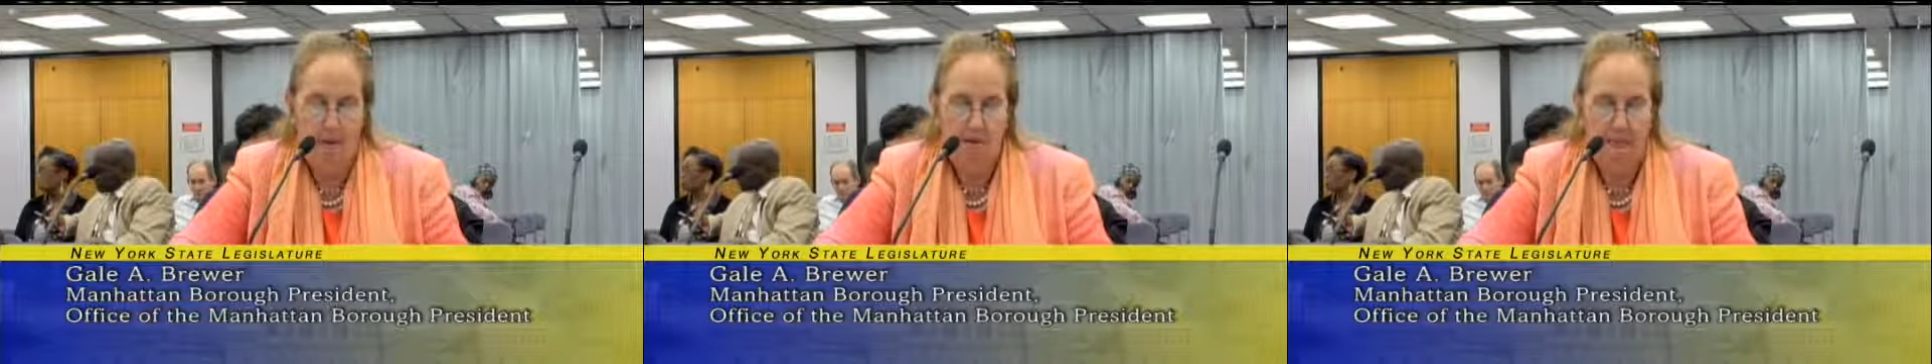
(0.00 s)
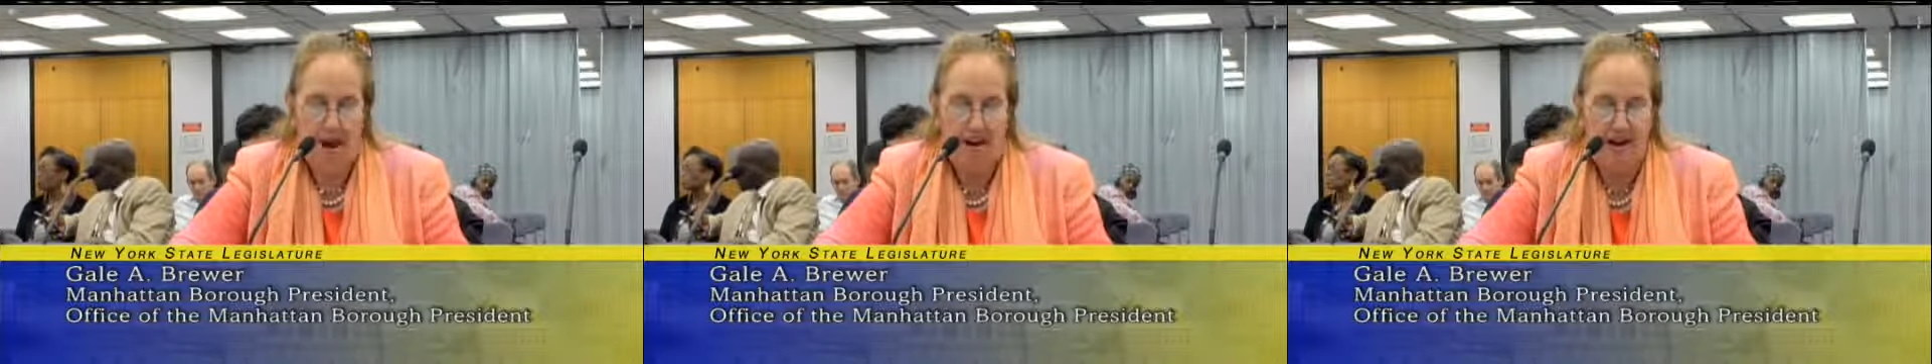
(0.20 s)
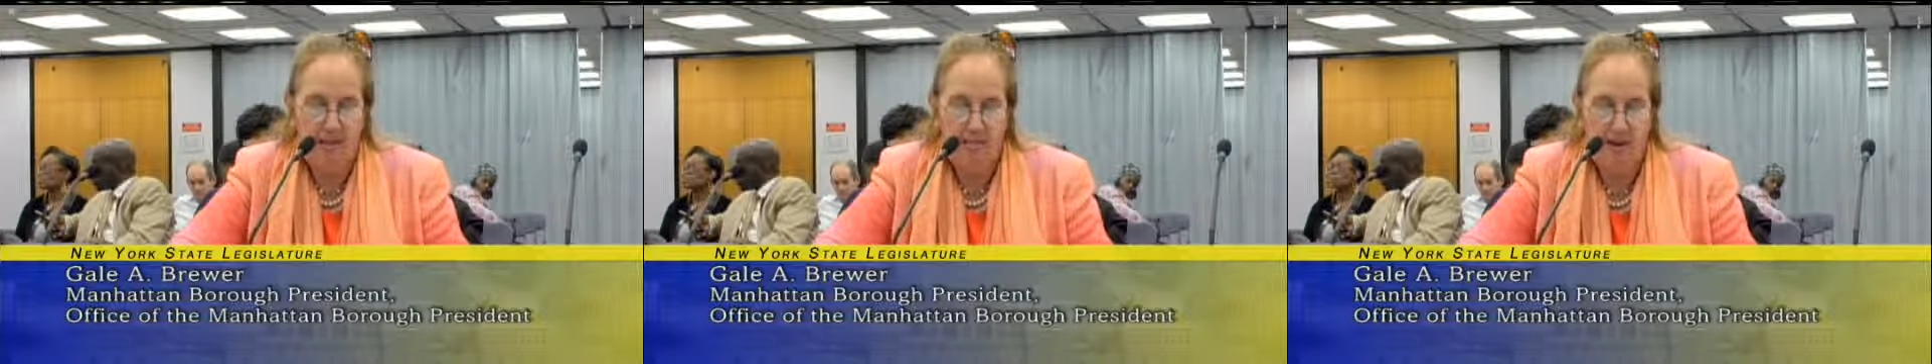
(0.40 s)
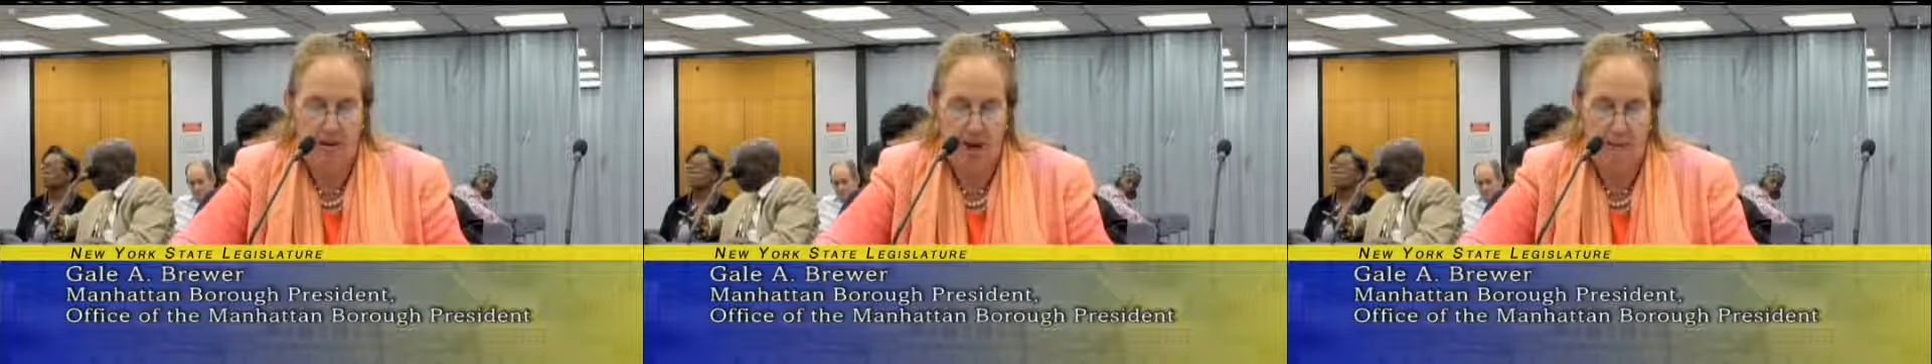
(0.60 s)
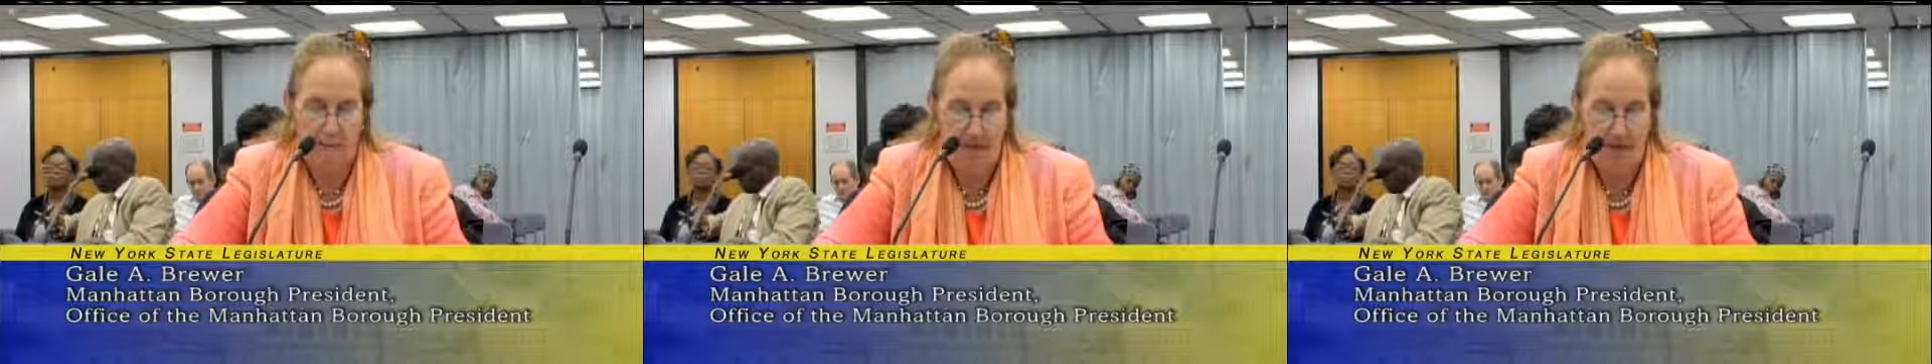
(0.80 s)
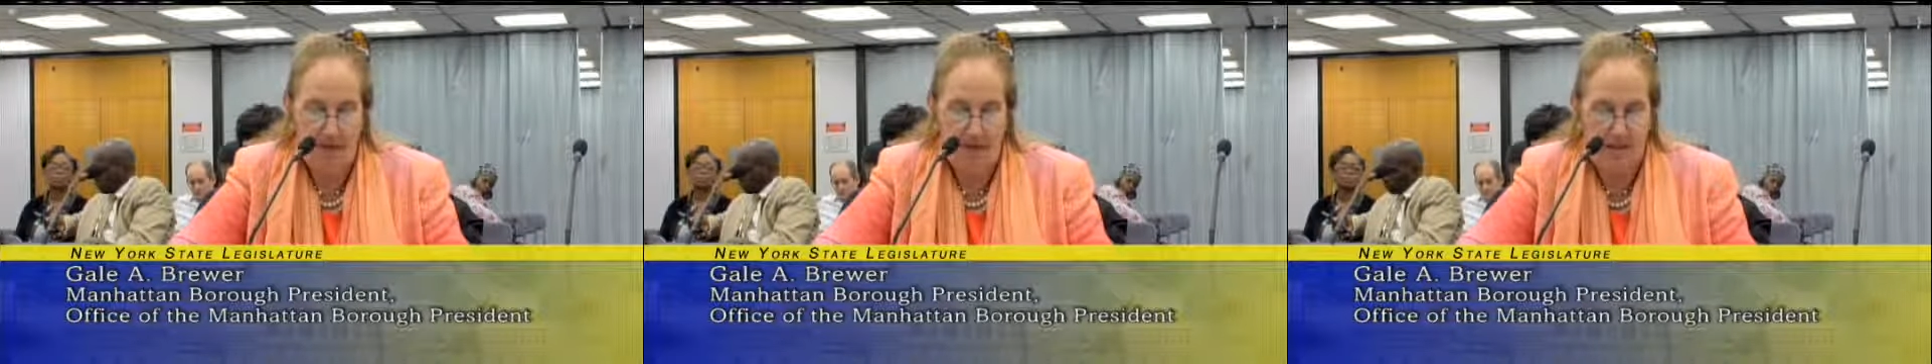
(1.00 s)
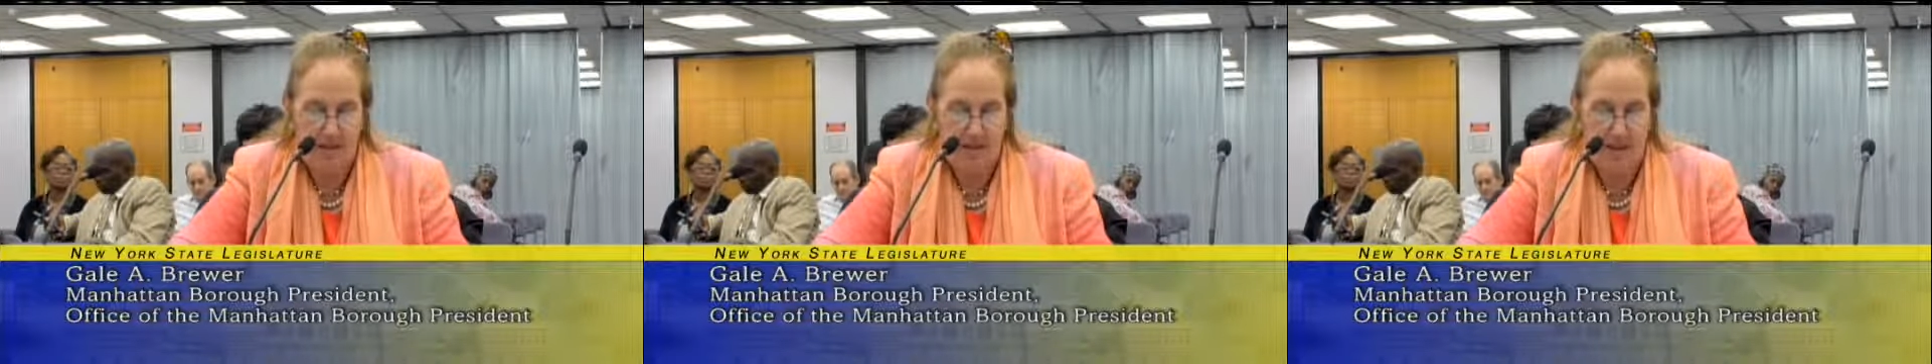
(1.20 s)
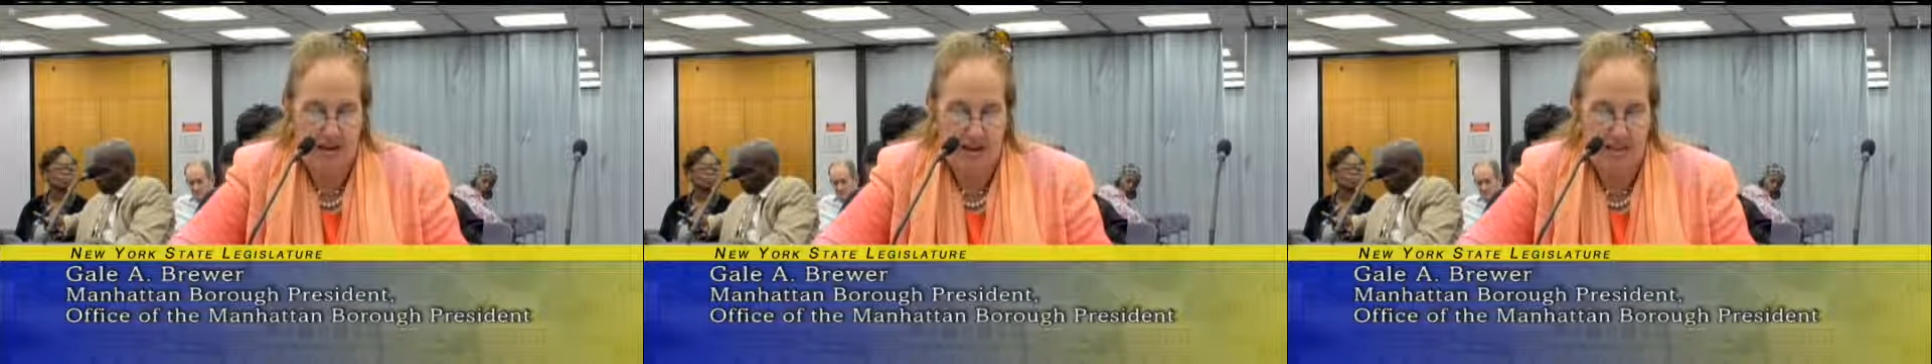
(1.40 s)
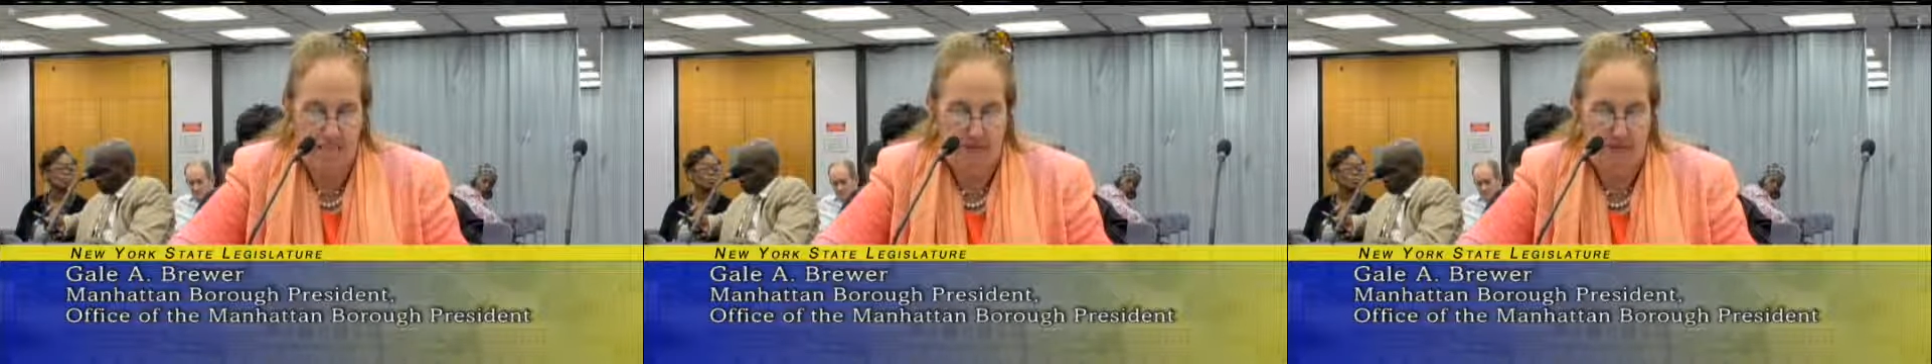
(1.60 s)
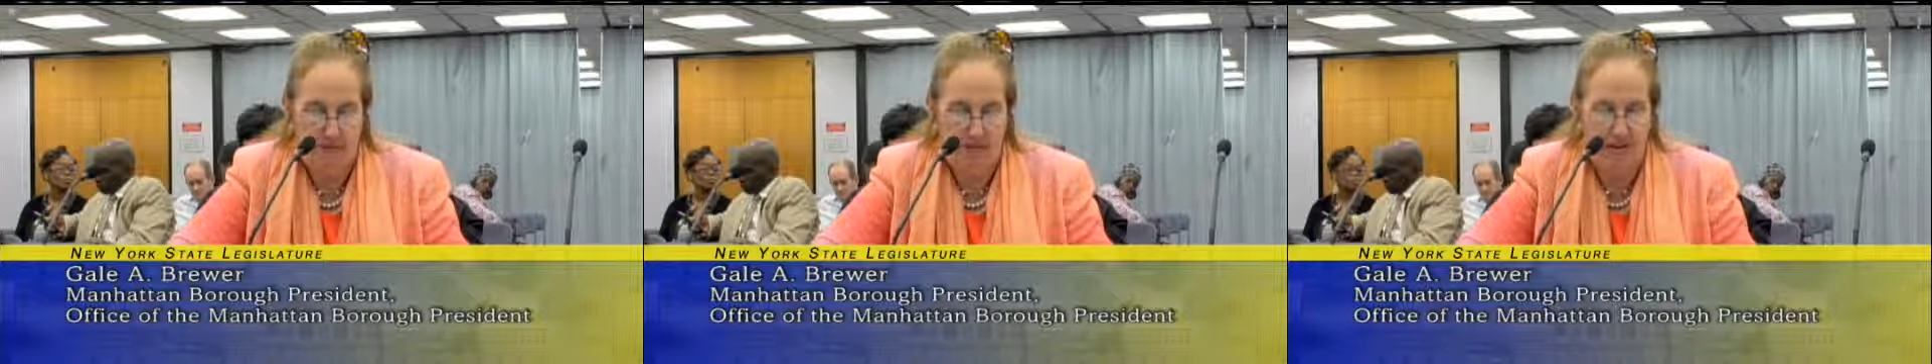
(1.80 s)
Management companies can
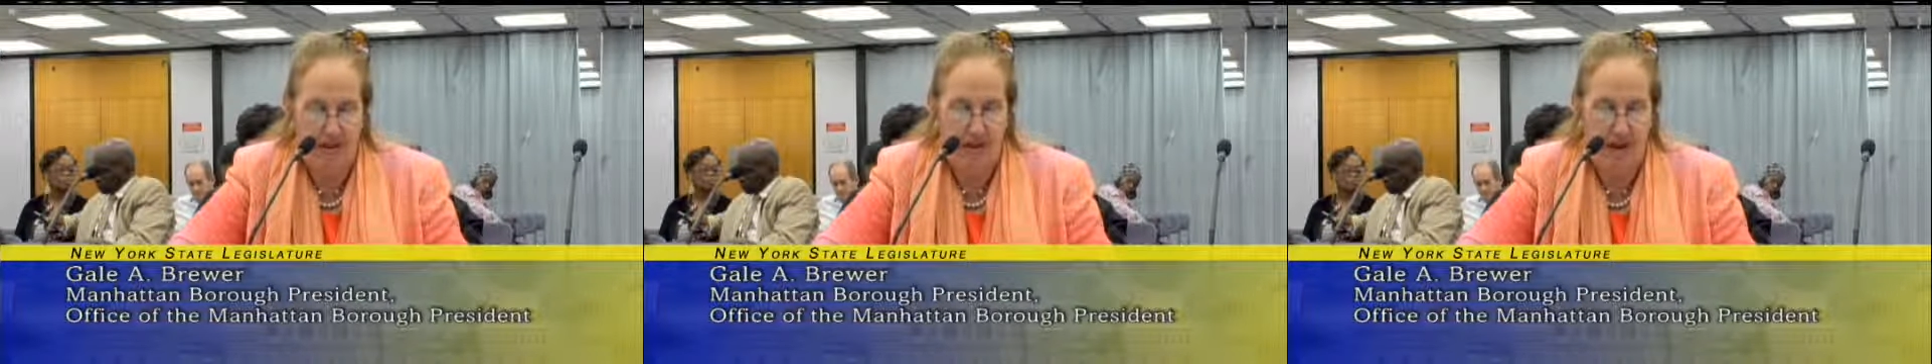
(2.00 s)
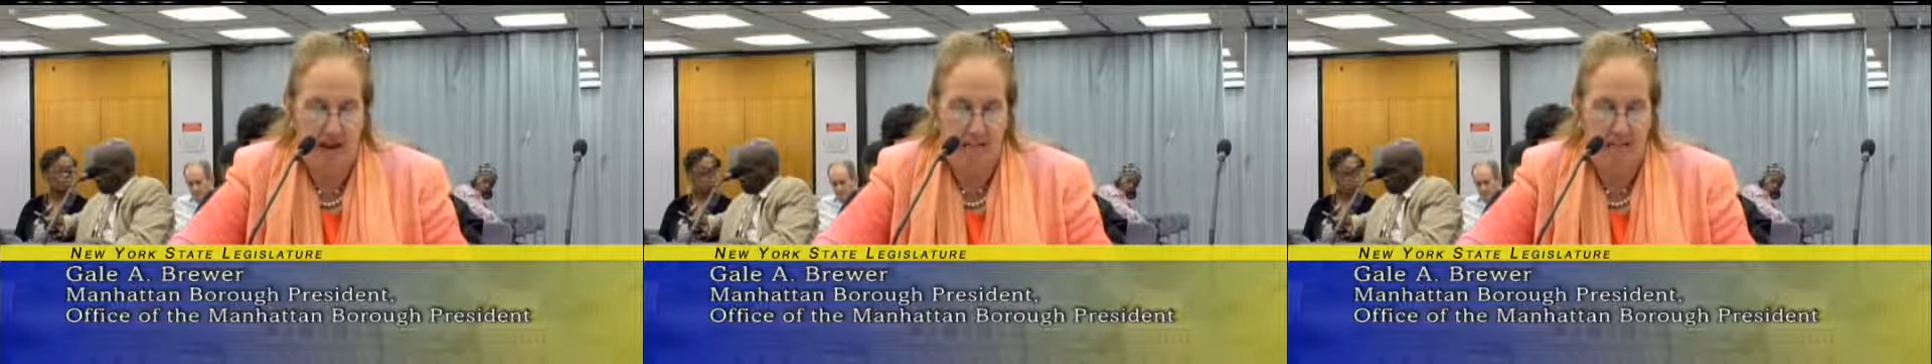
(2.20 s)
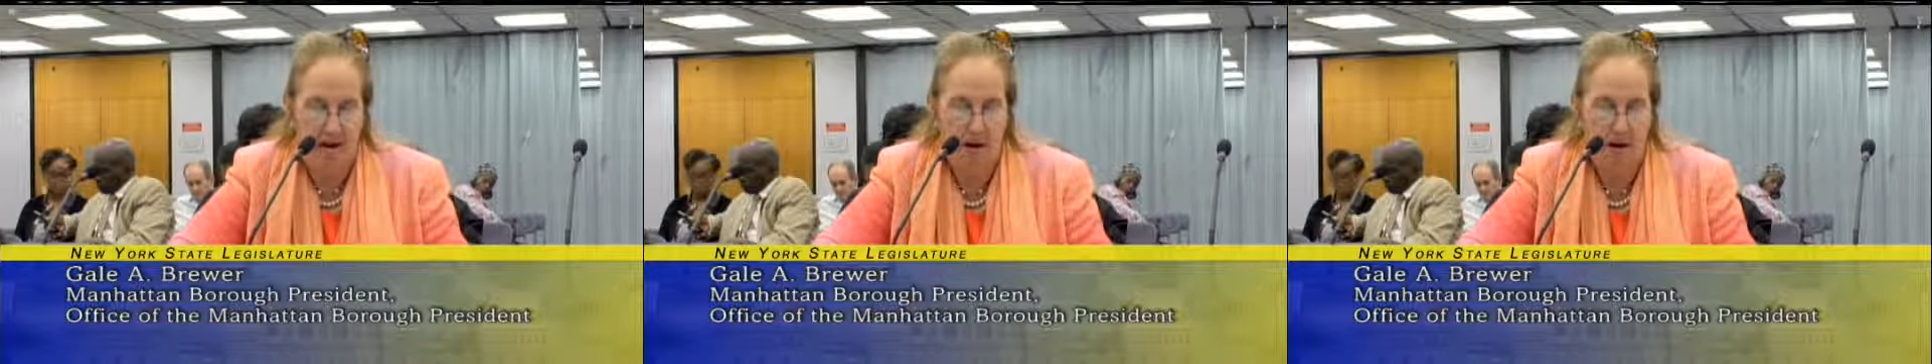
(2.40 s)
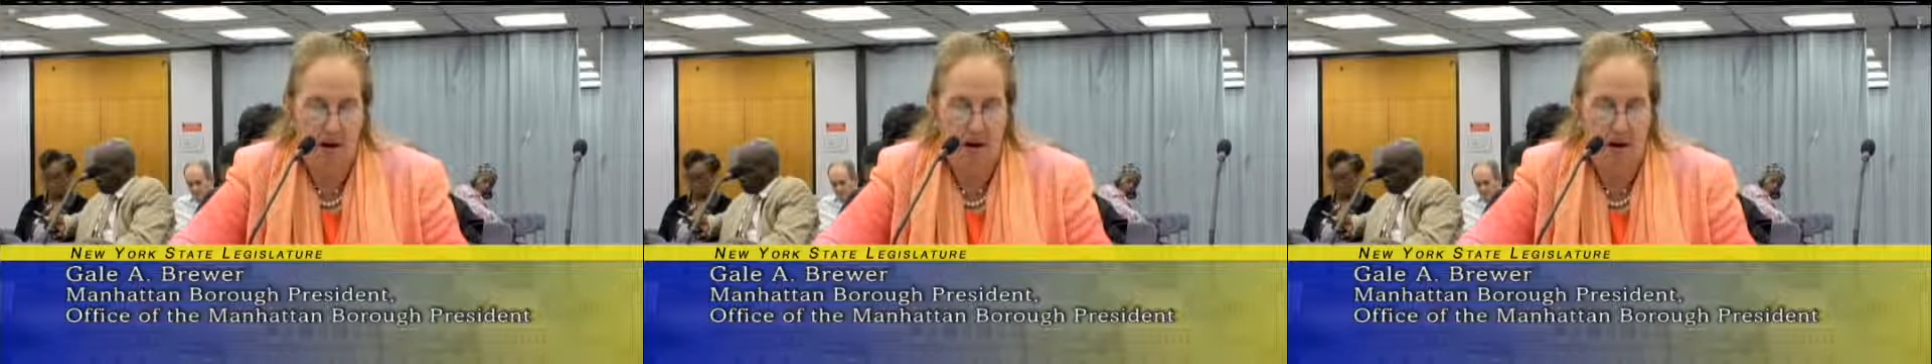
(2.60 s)
be the same,